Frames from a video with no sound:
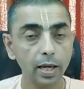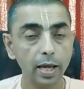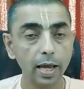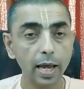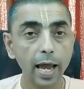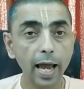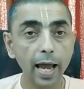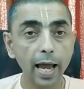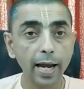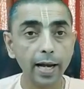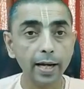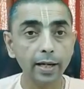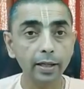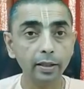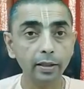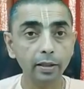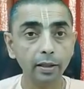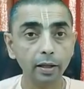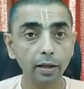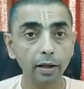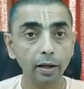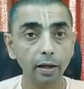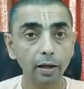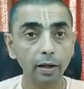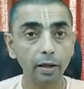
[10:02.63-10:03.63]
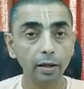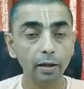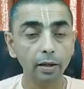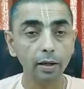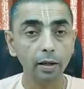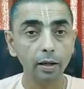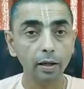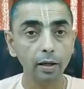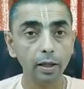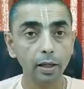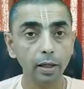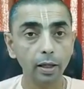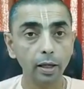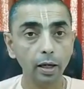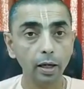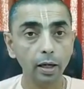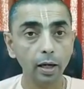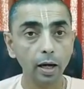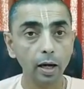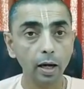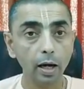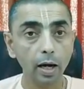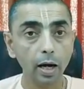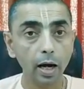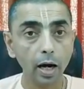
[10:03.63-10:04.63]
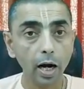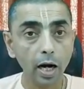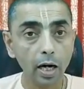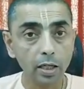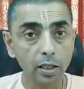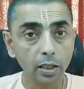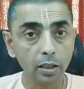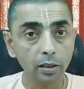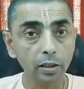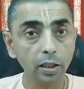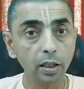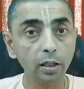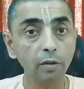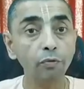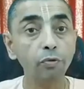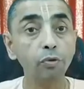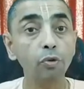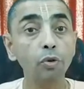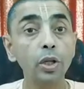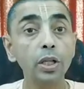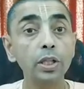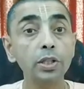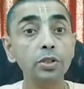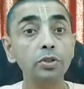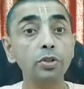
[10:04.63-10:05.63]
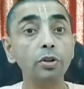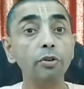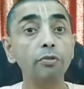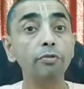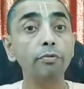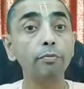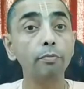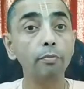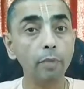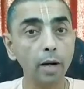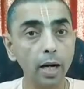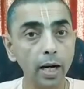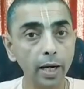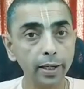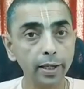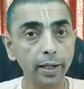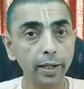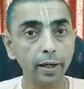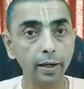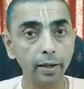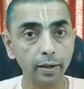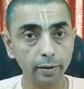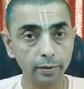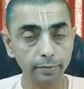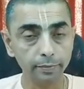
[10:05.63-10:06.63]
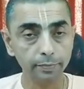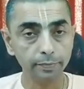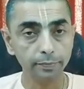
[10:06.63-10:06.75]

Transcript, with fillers: And under the influence of Maya,